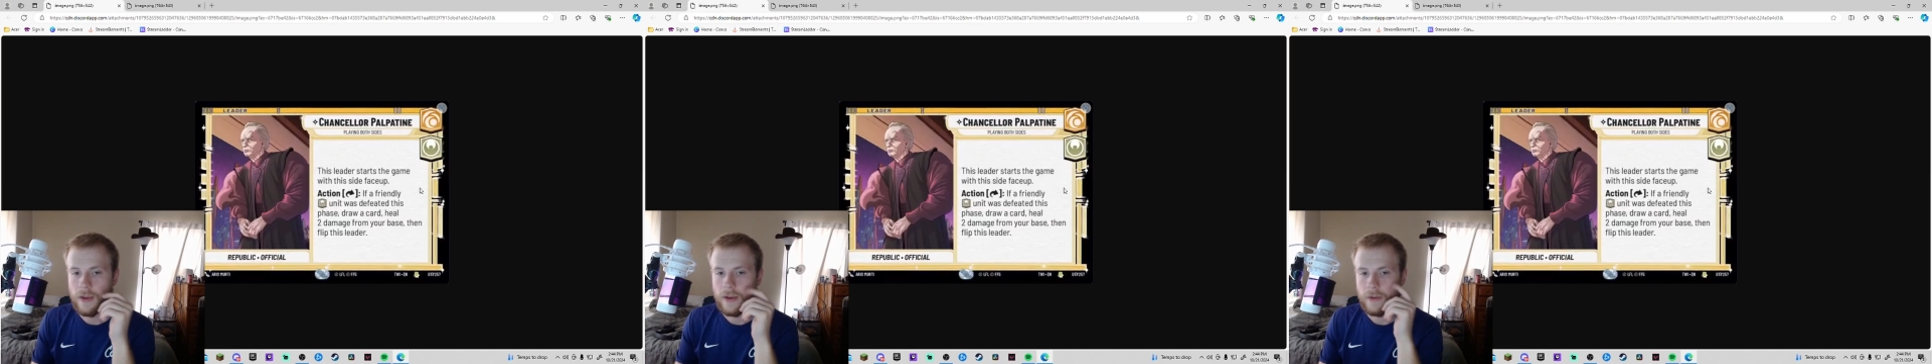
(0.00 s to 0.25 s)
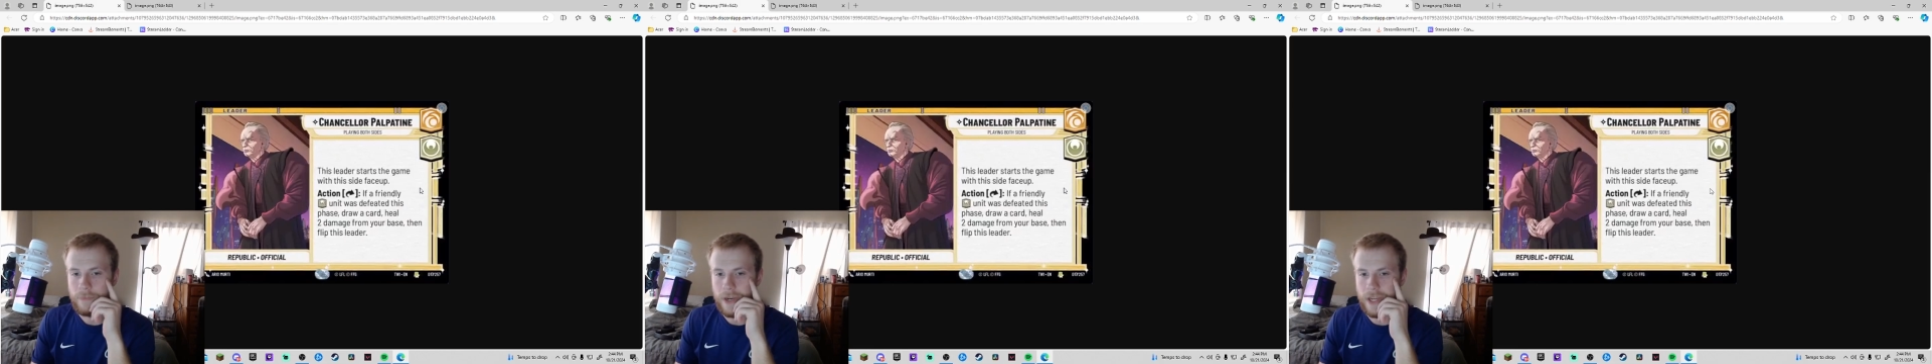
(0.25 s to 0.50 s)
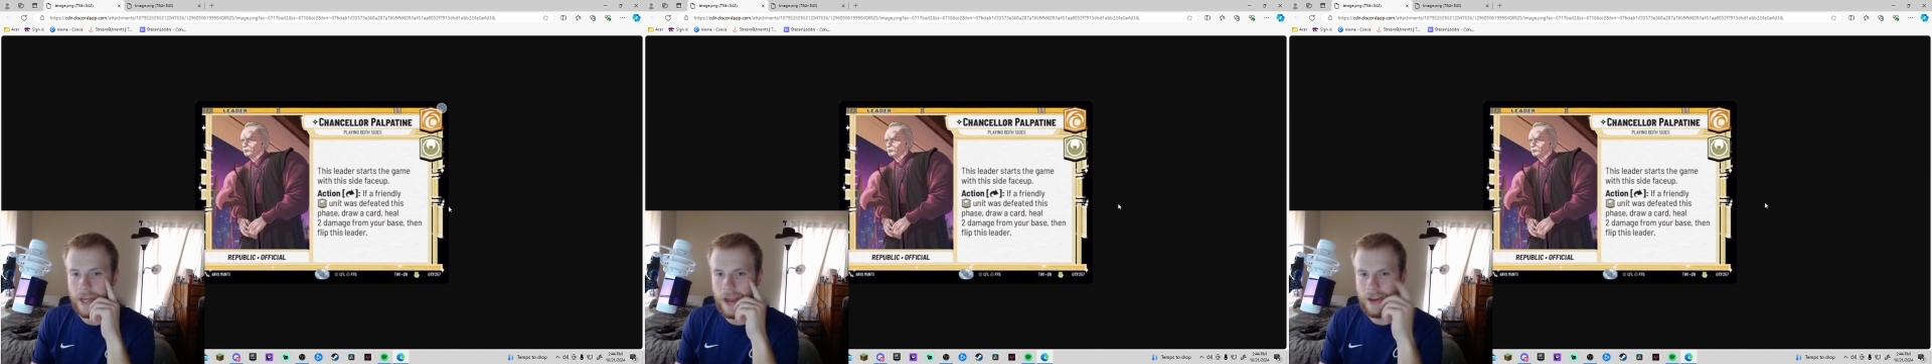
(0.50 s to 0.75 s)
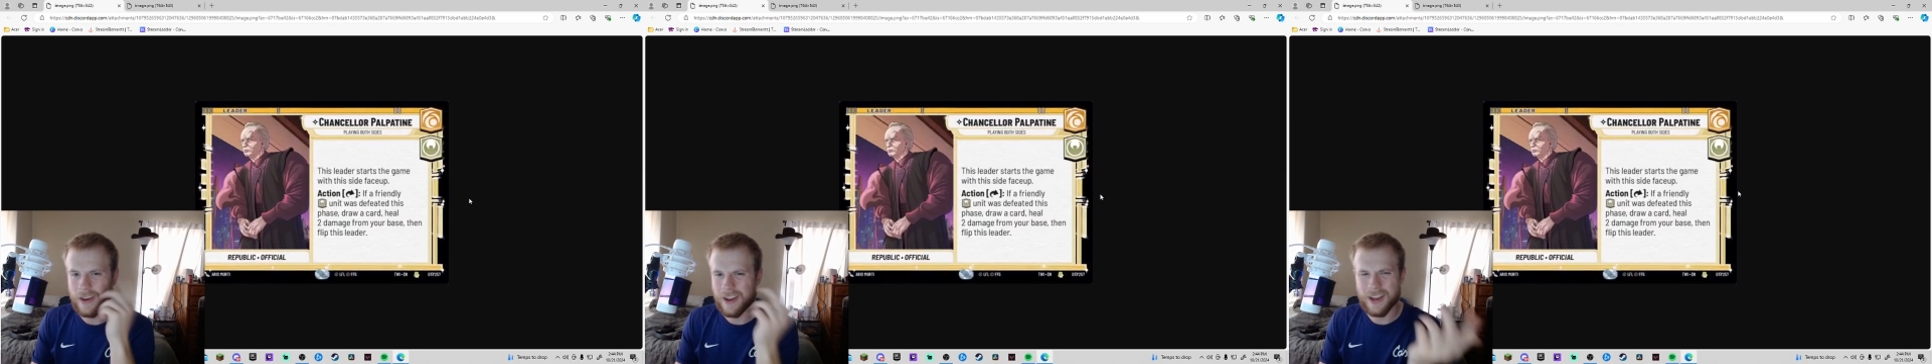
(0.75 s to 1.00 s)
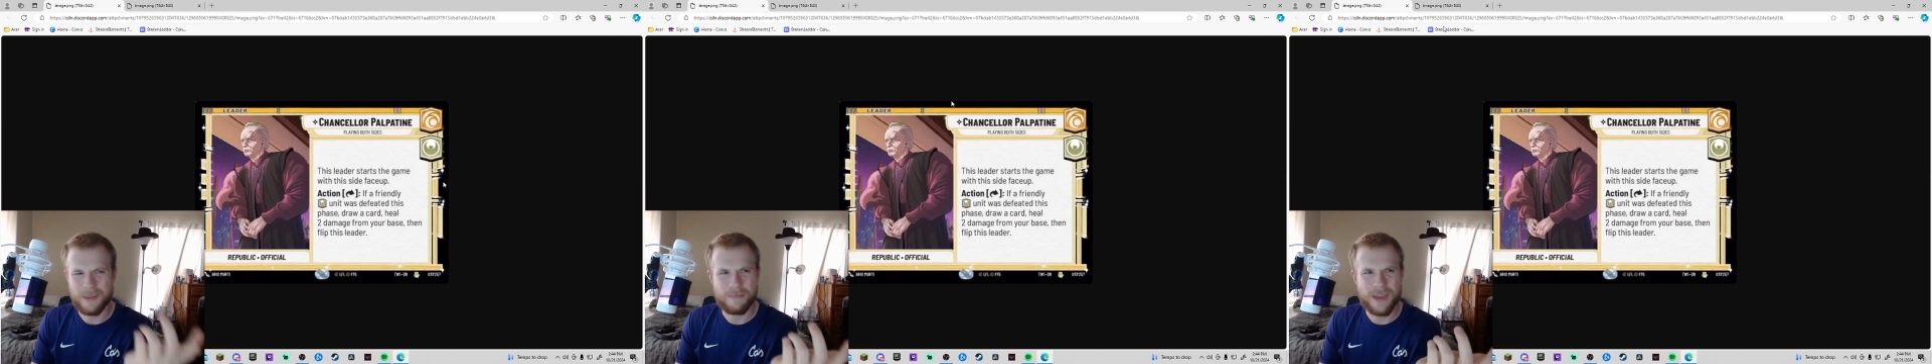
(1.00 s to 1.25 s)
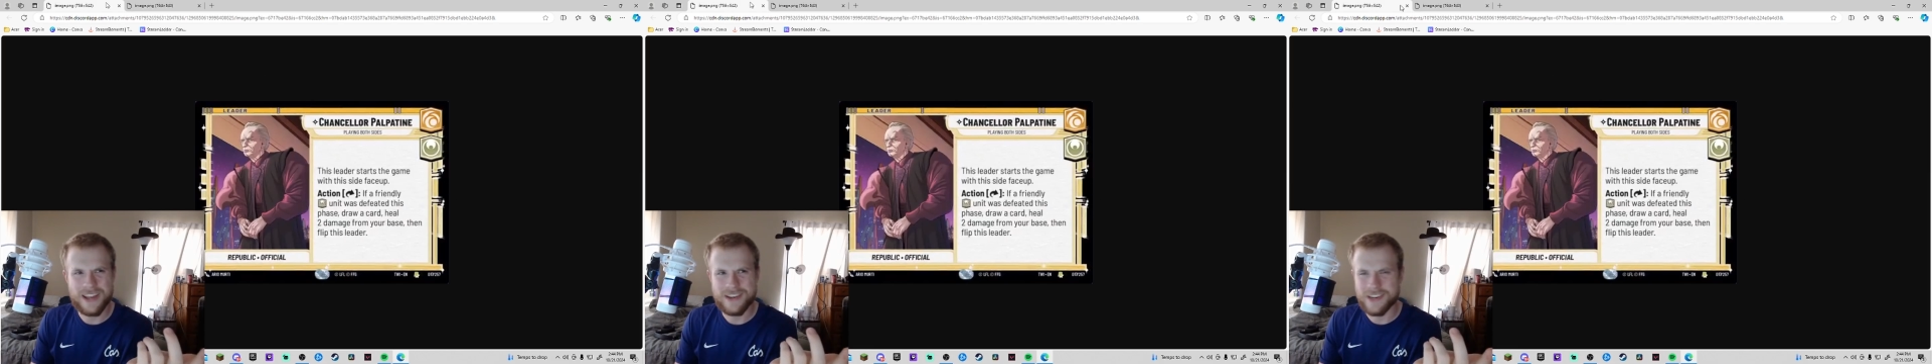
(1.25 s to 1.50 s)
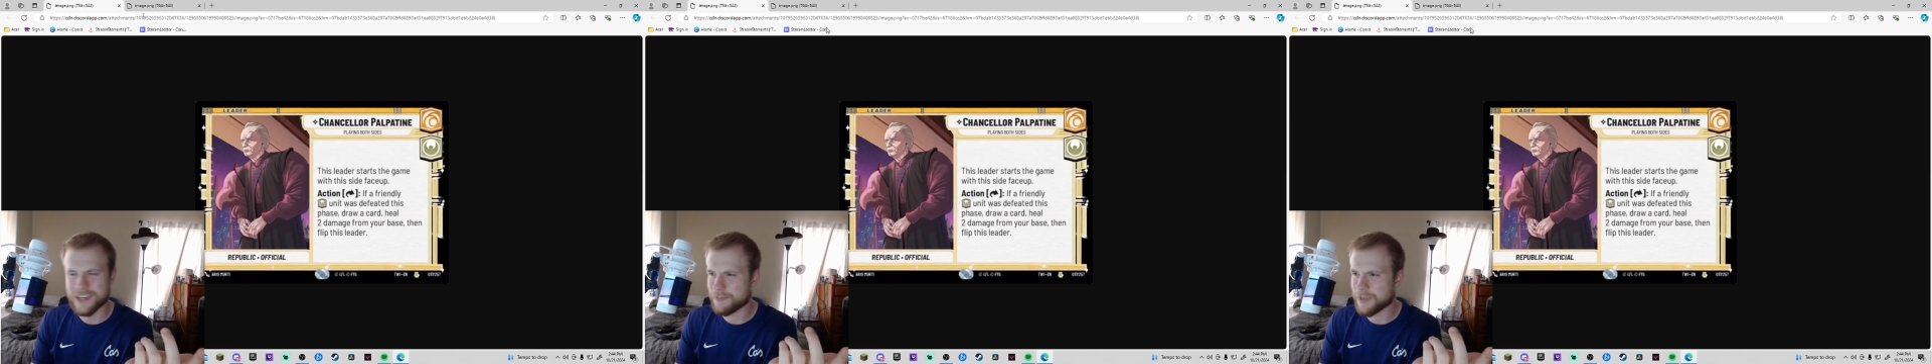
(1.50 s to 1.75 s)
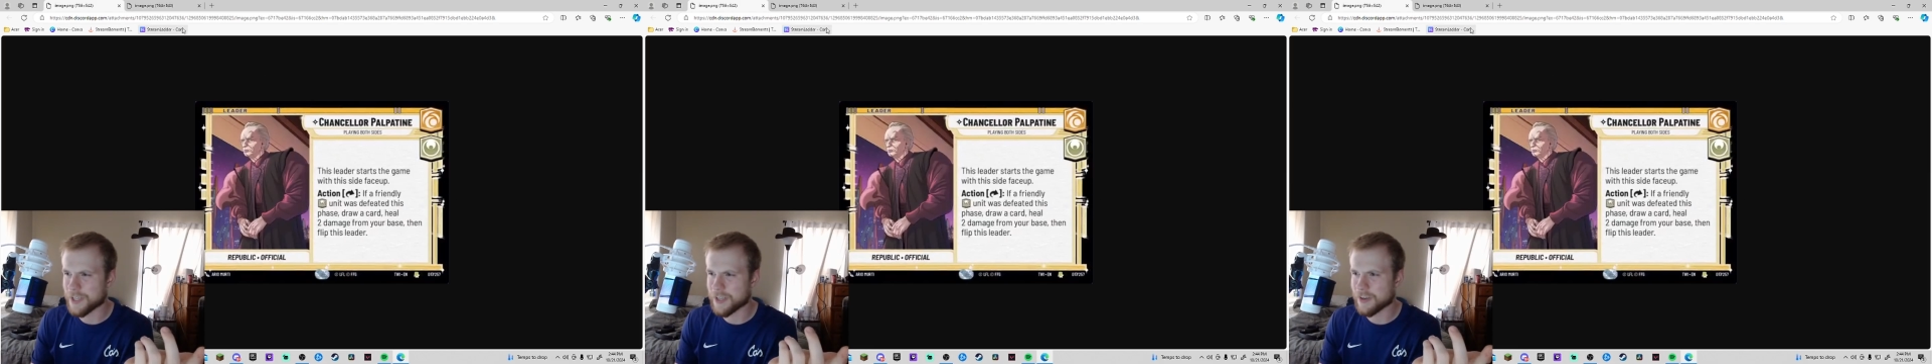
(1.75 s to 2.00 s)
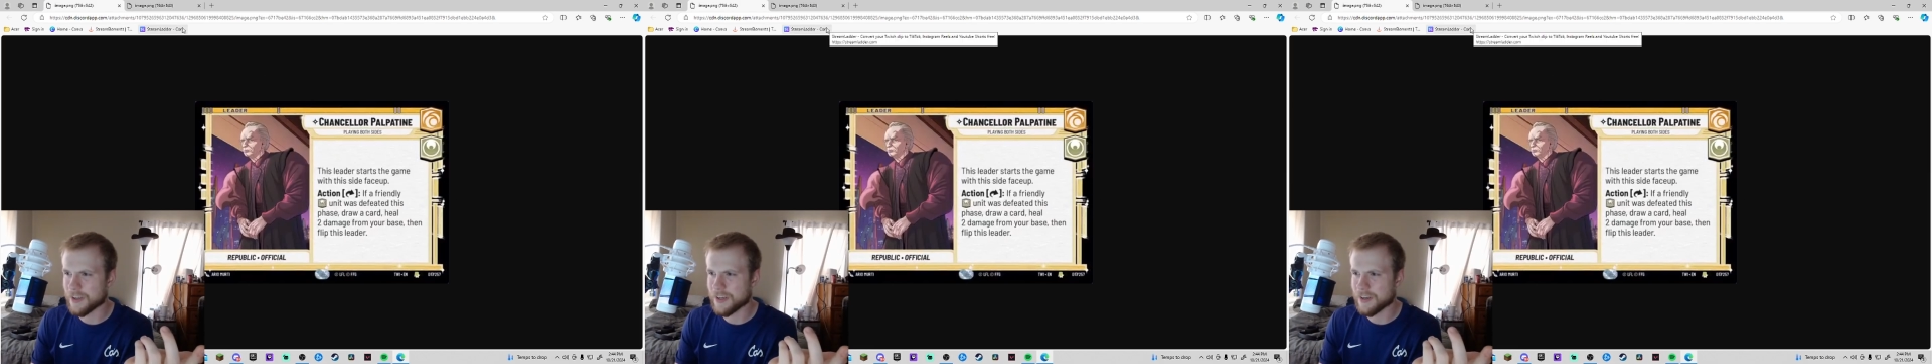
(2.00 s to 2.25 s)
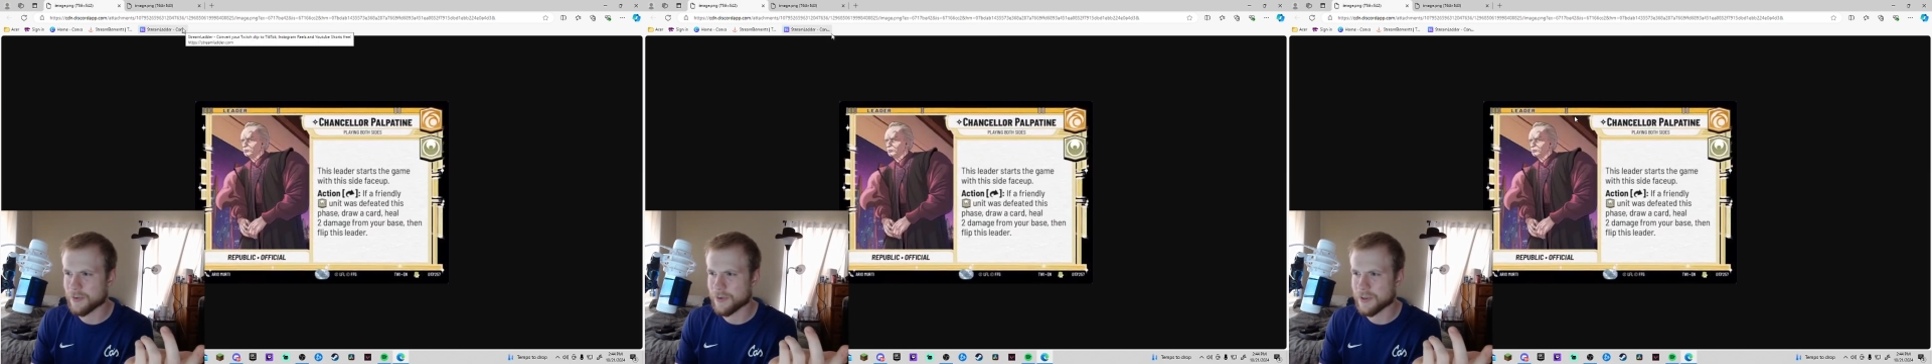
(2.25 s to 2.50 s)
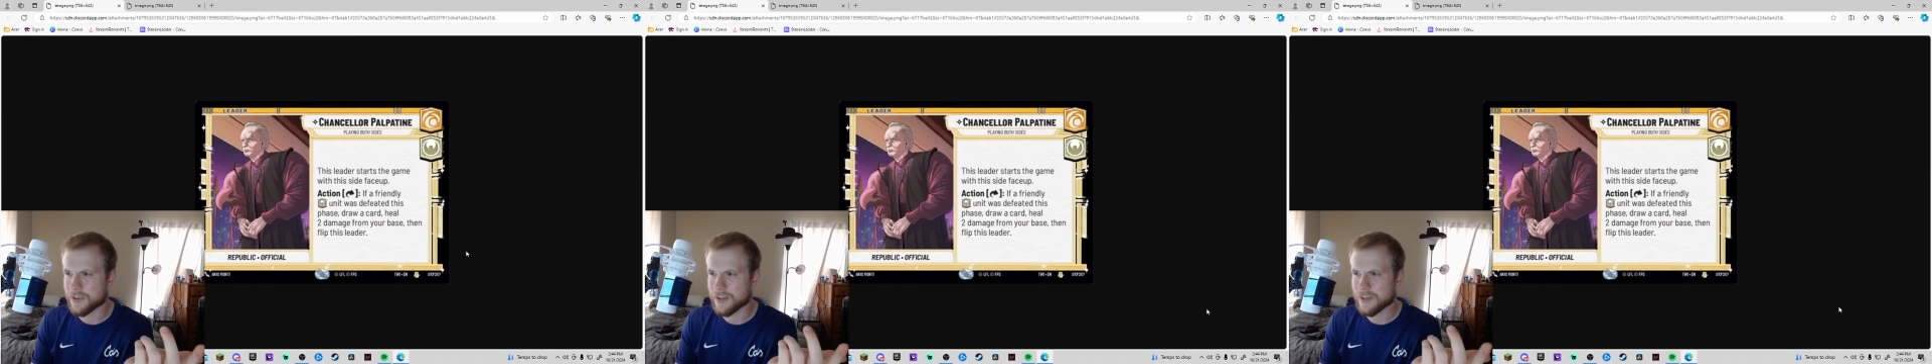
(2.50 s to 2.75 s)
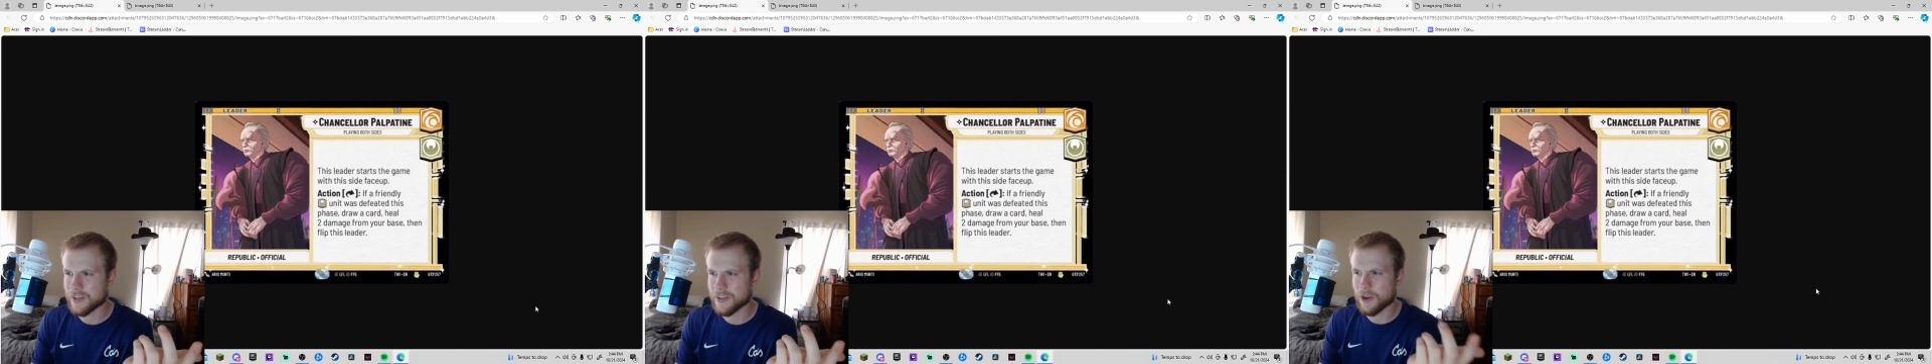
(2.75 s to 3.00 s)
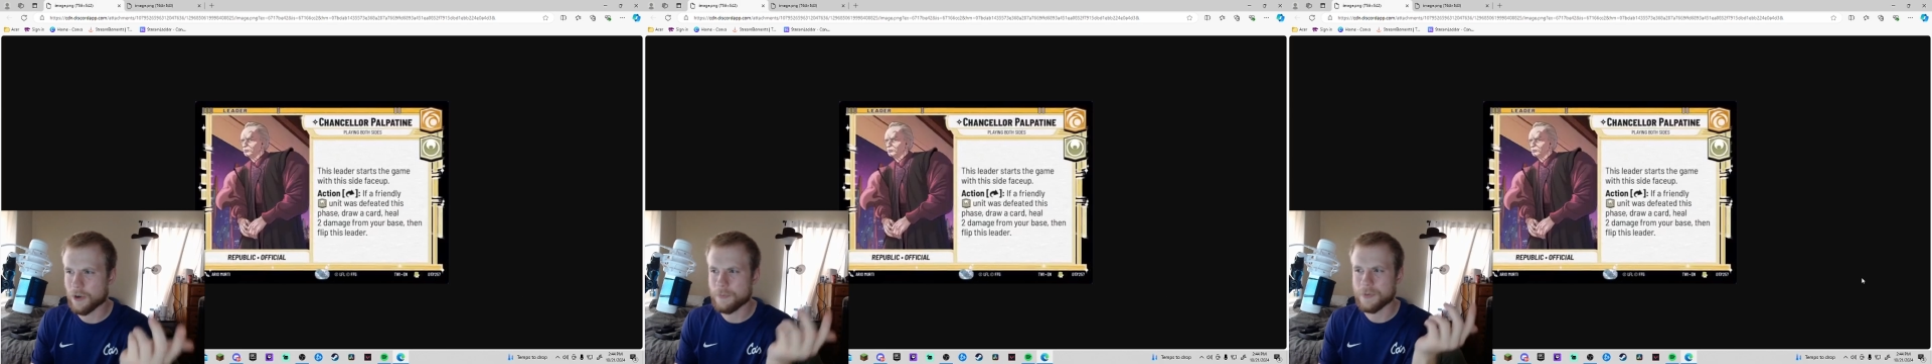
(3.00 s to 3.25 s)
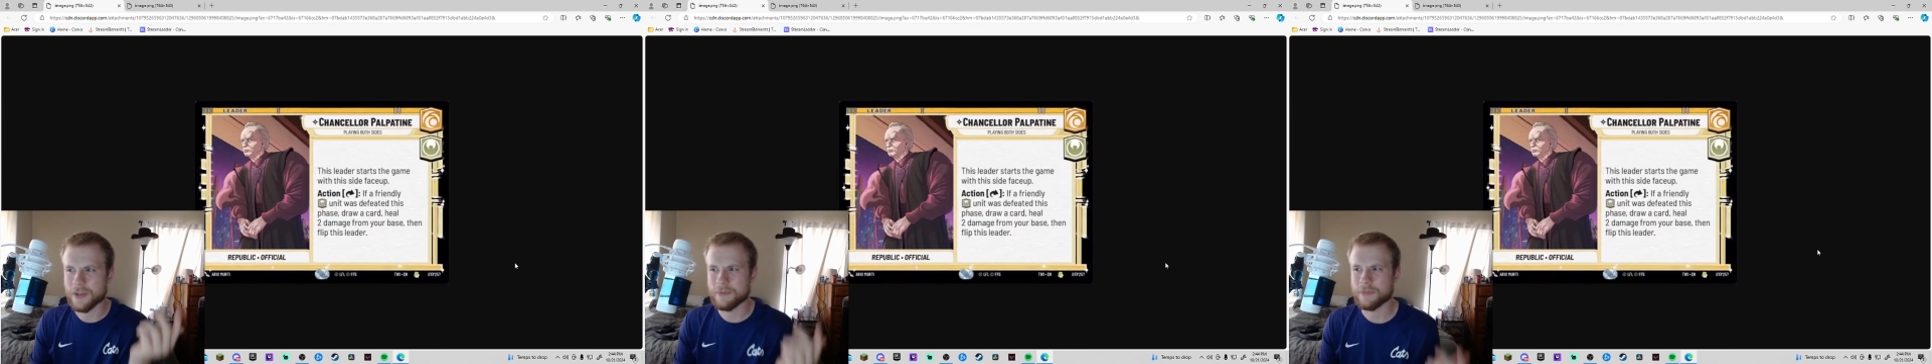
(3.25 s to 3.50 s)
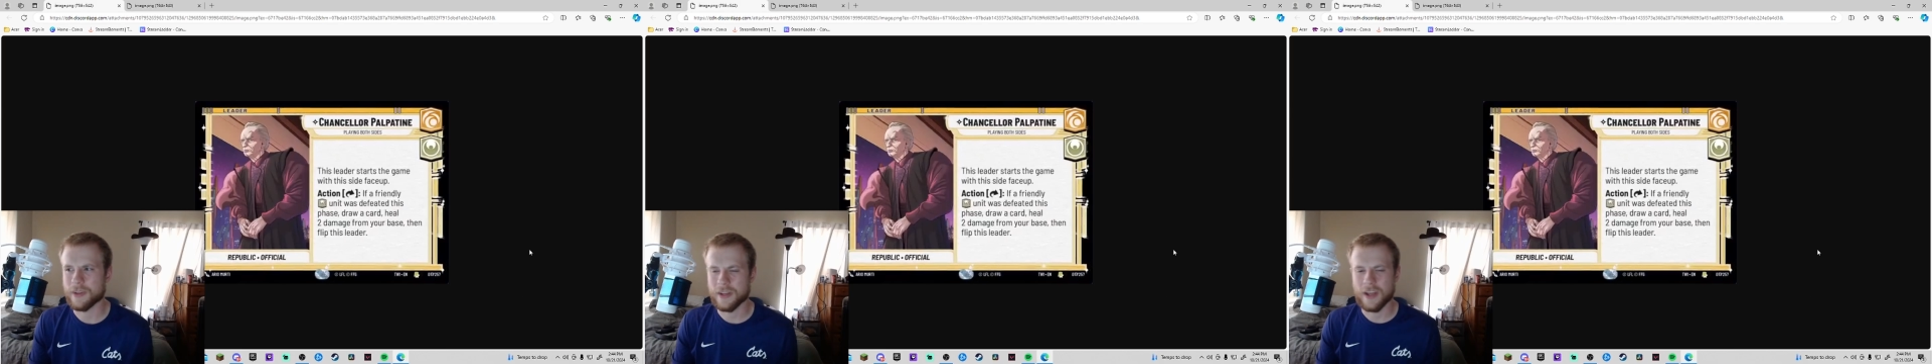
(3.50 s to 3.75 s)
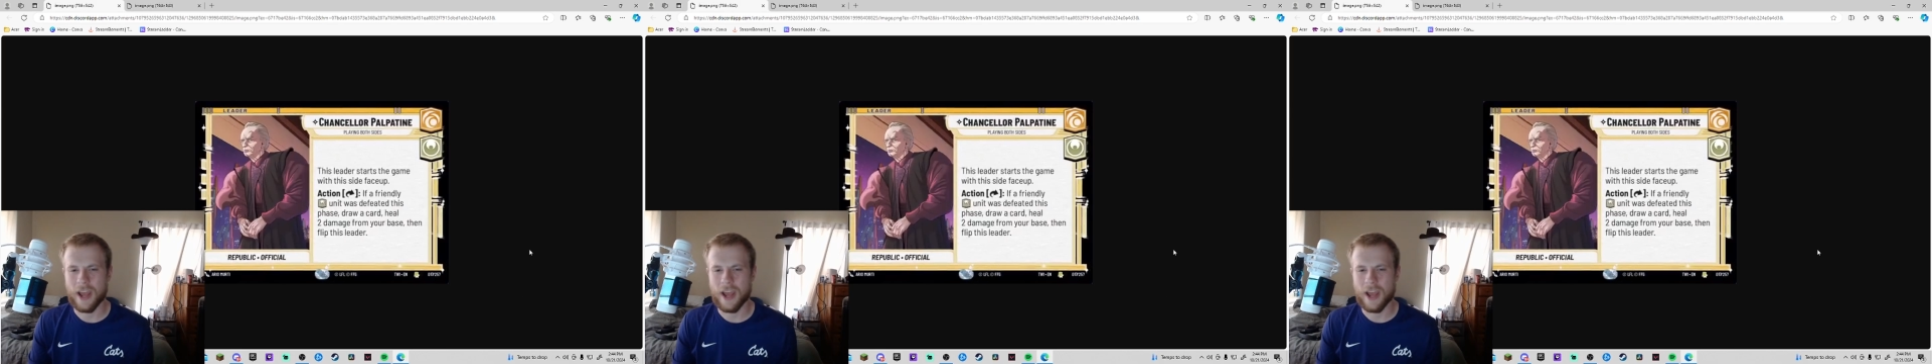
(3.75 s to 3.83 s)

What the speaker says: But I imagine he'd be good in Twin Suns because he opens up the